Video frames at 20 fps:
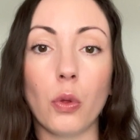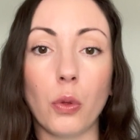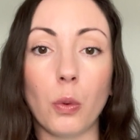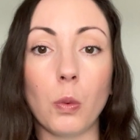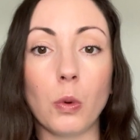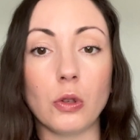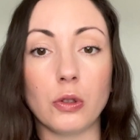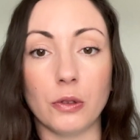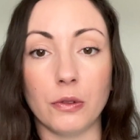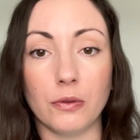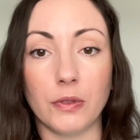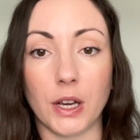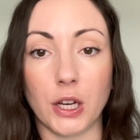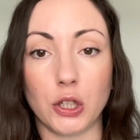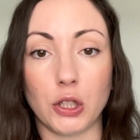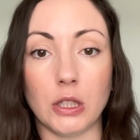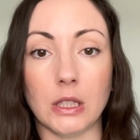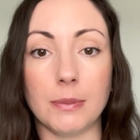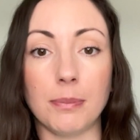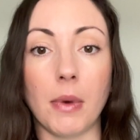the water
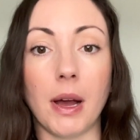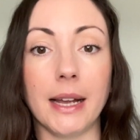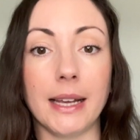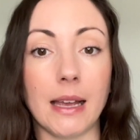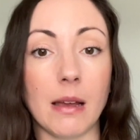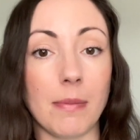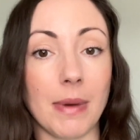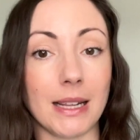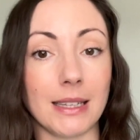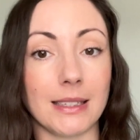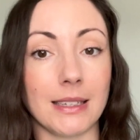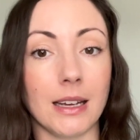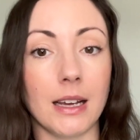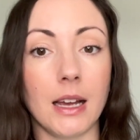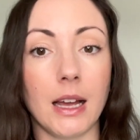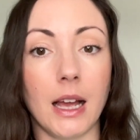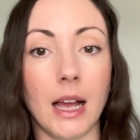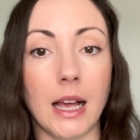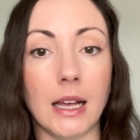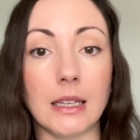infections might get
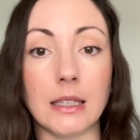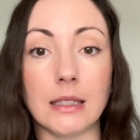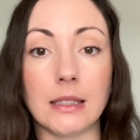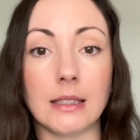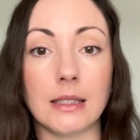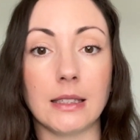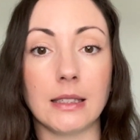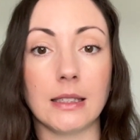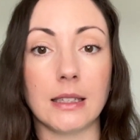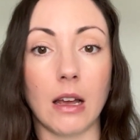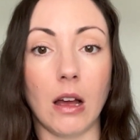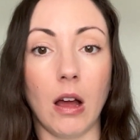better as